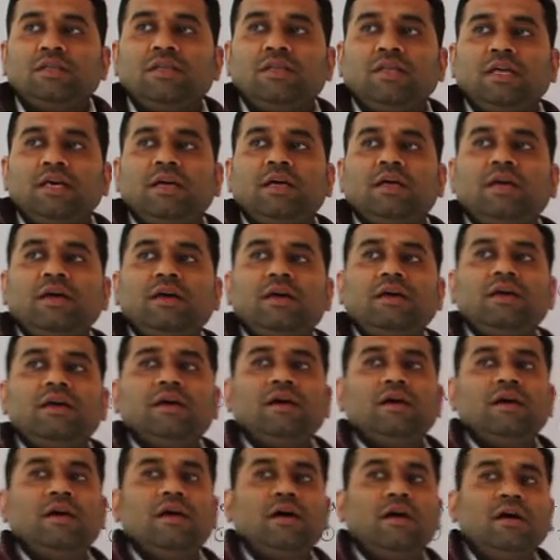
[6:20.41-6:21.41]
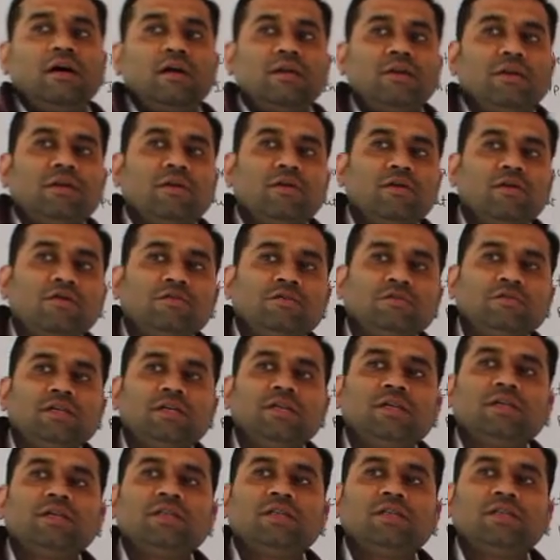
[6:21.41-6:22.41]

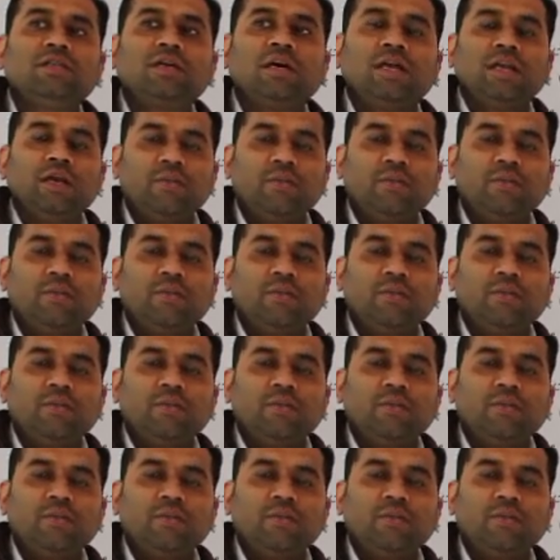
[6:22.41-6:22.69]
Including the